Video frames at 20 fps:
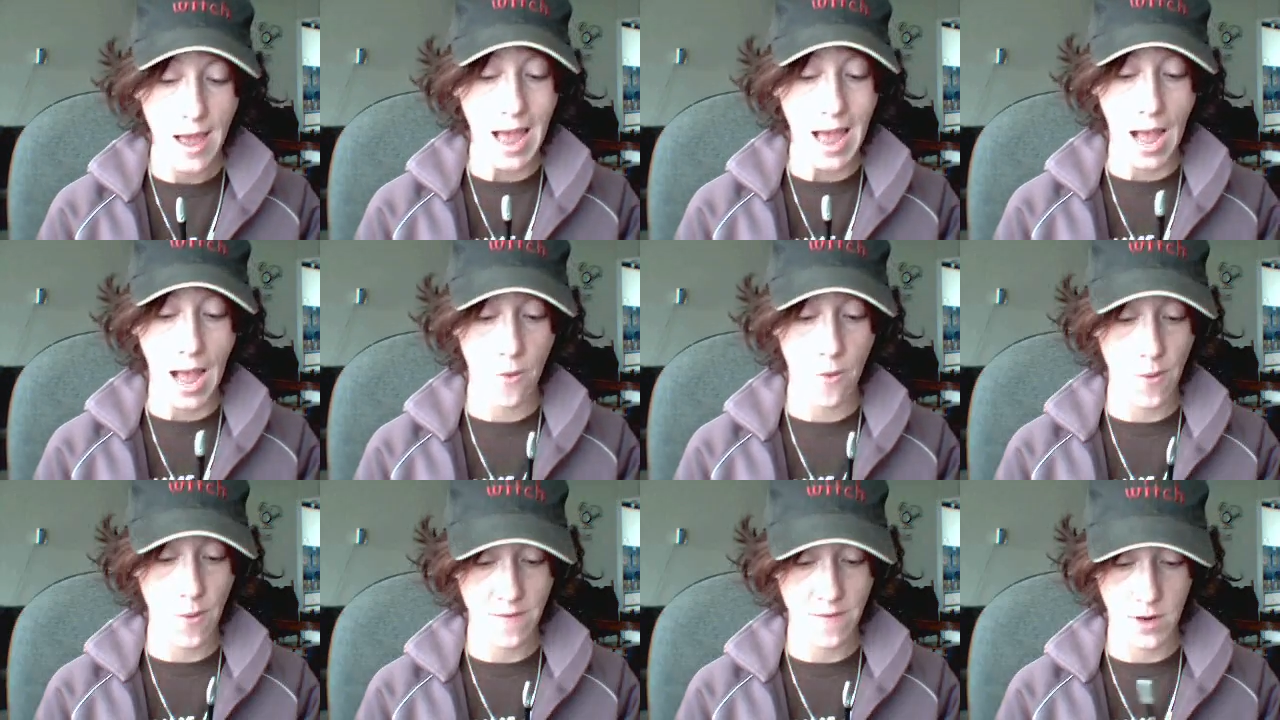
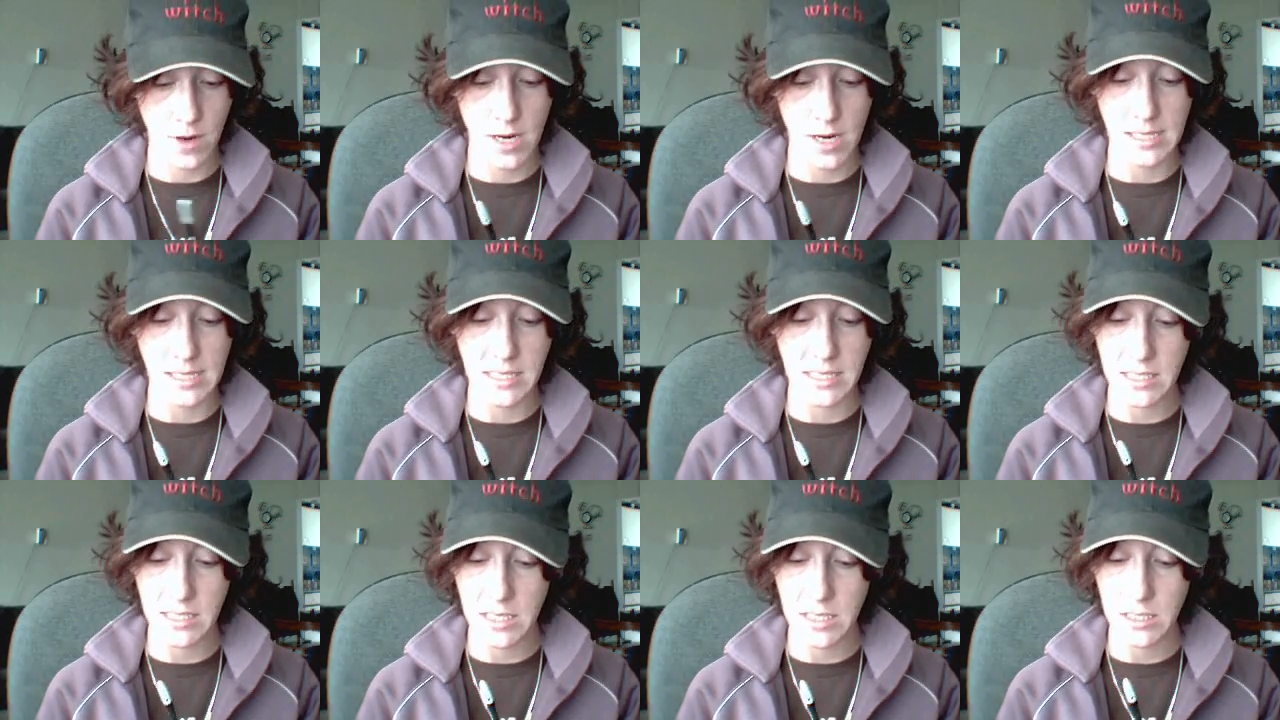However,
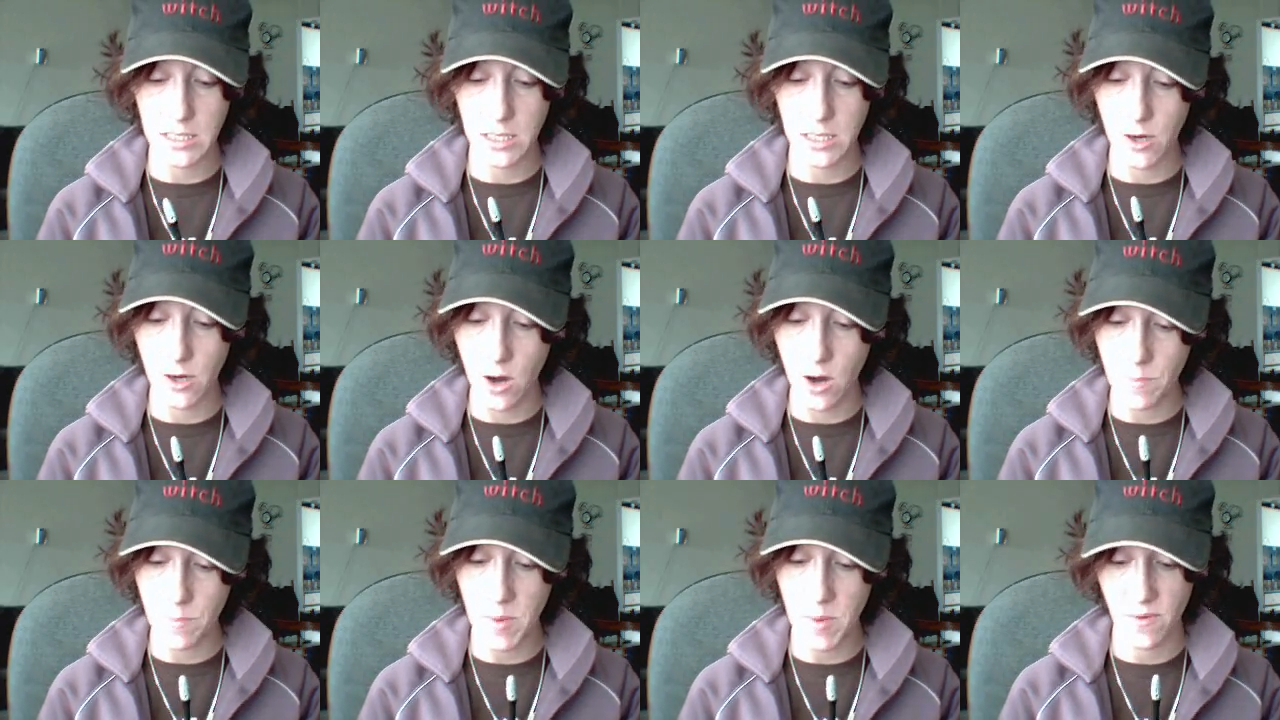assistance
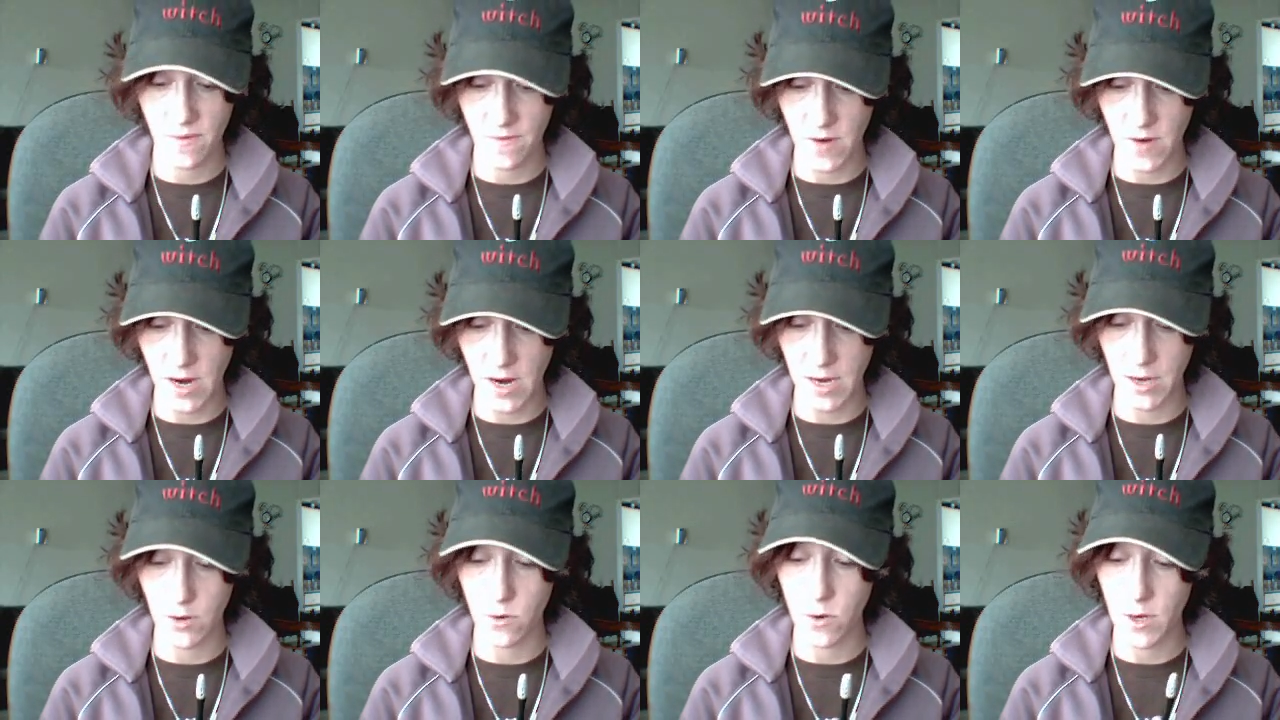cannot be
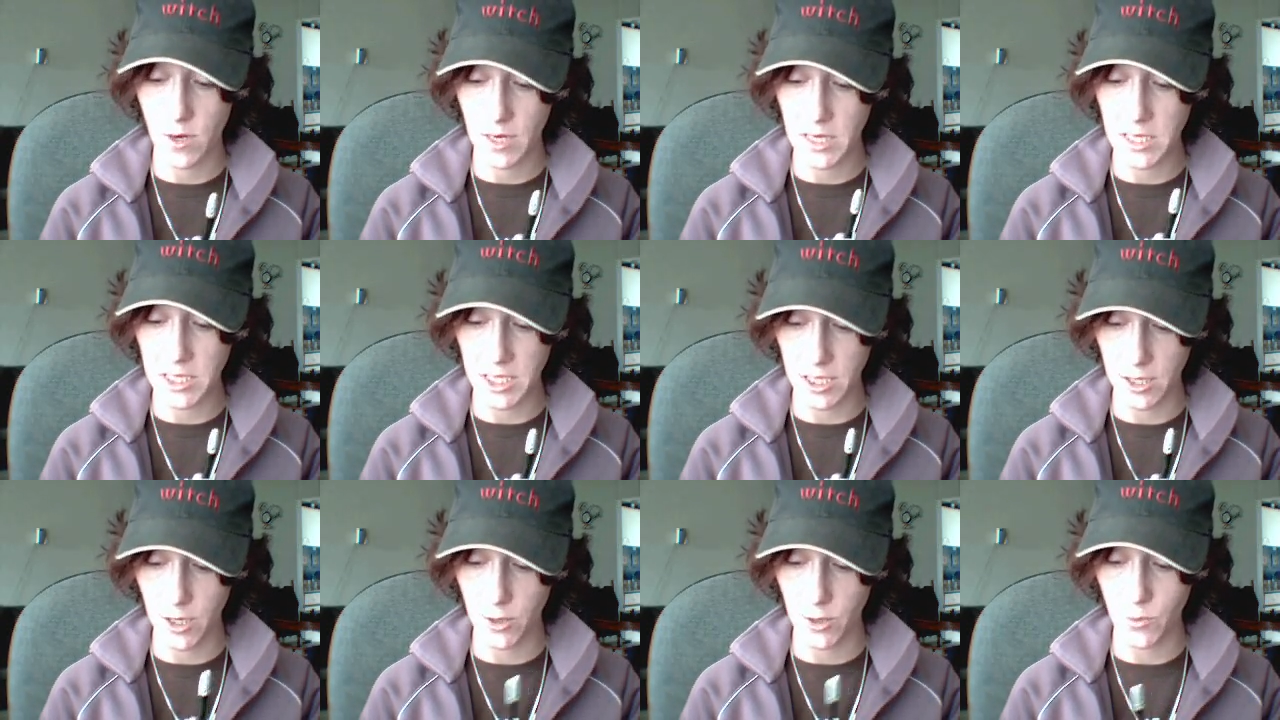provided or
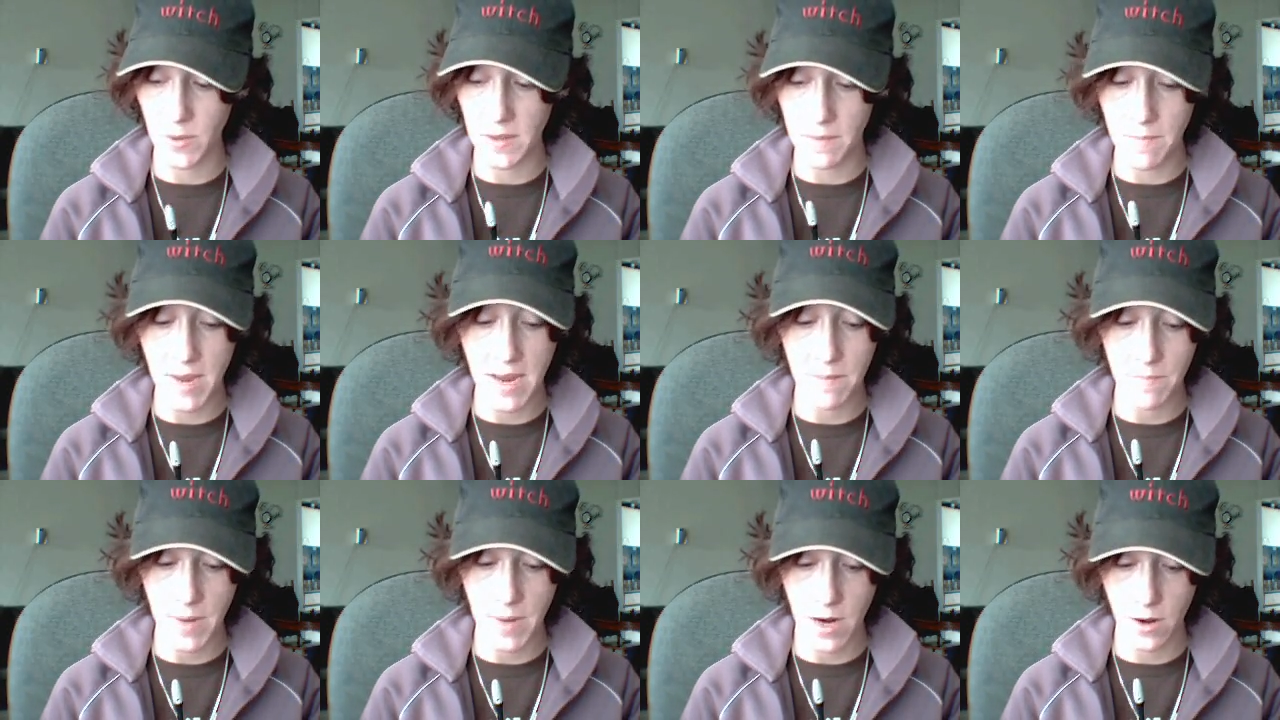continued when the
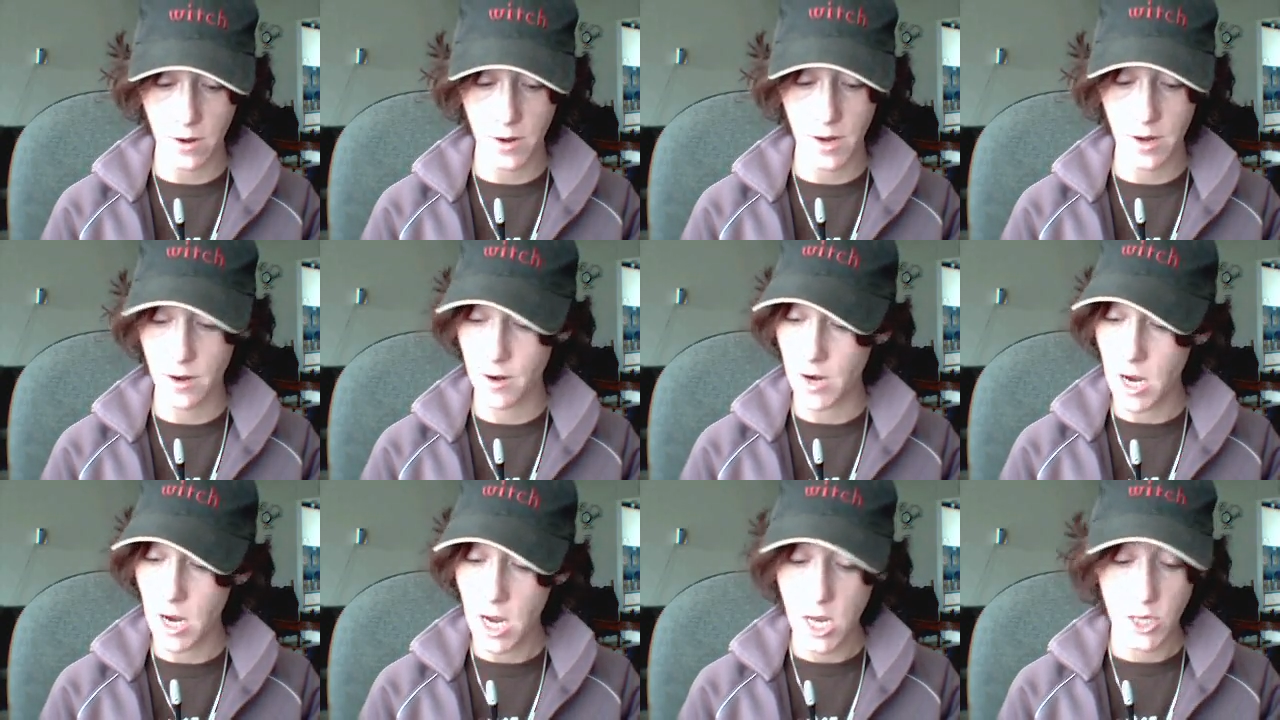main barrier
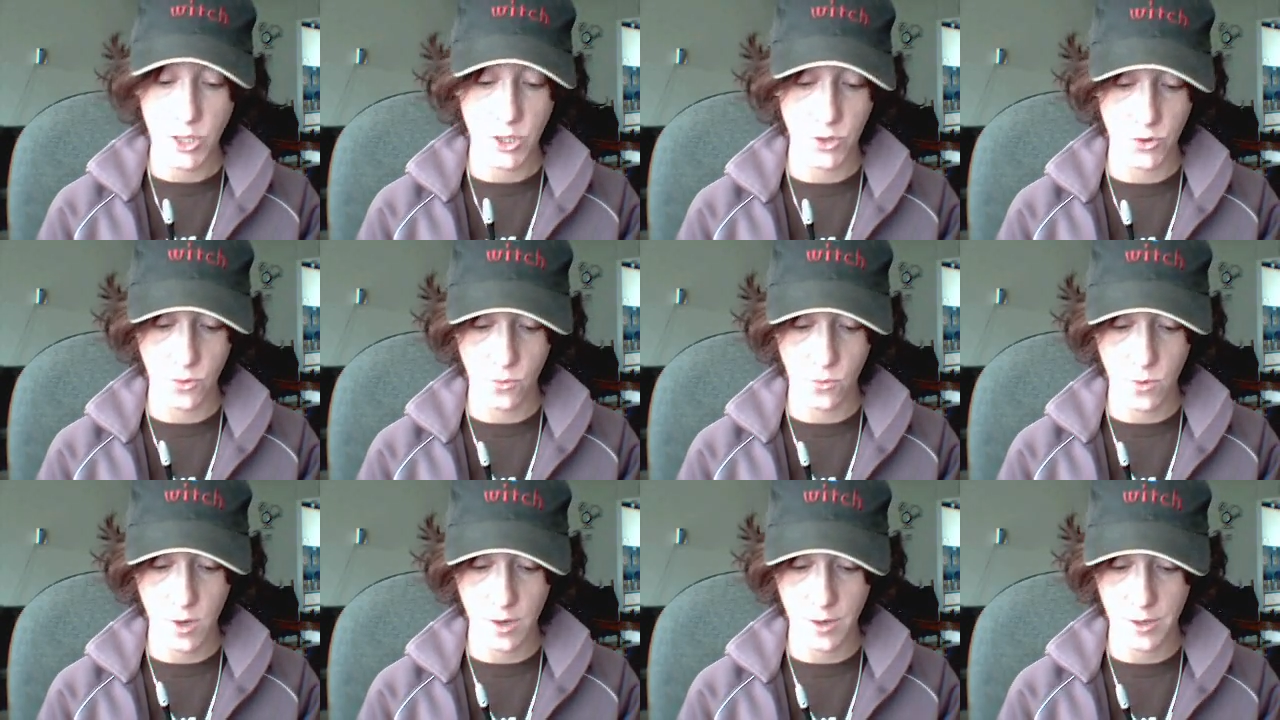to the
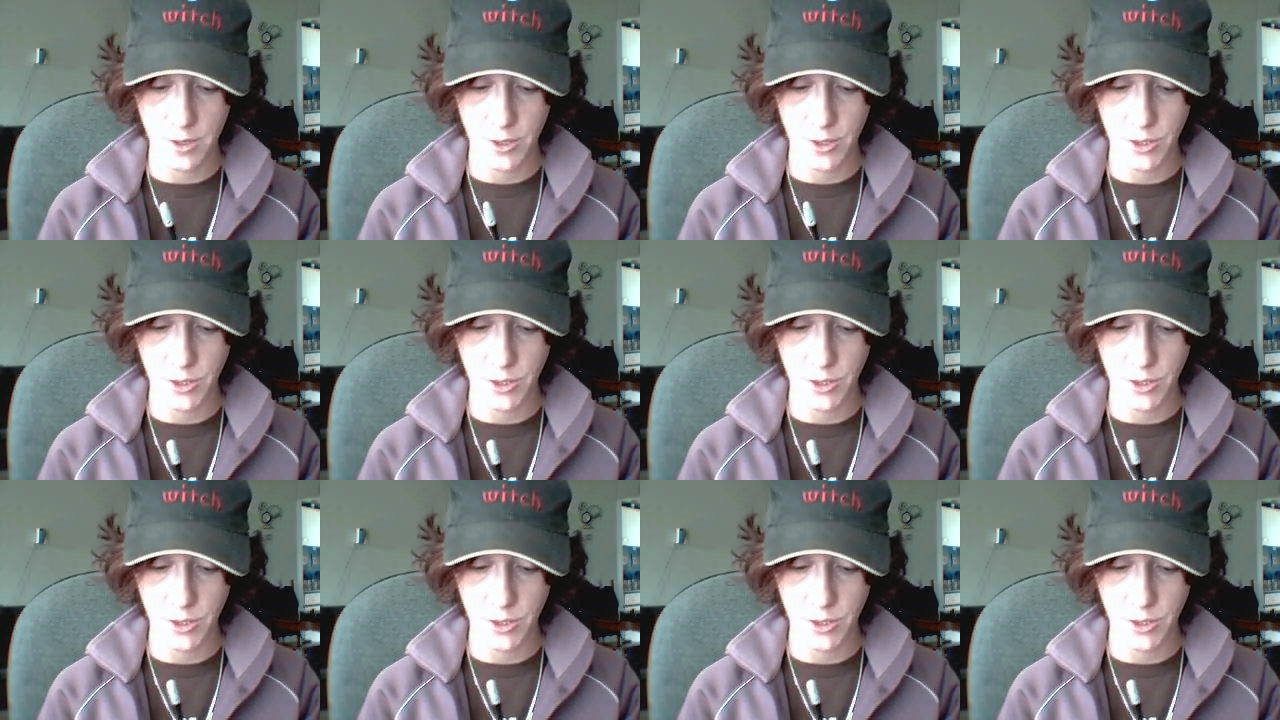worker's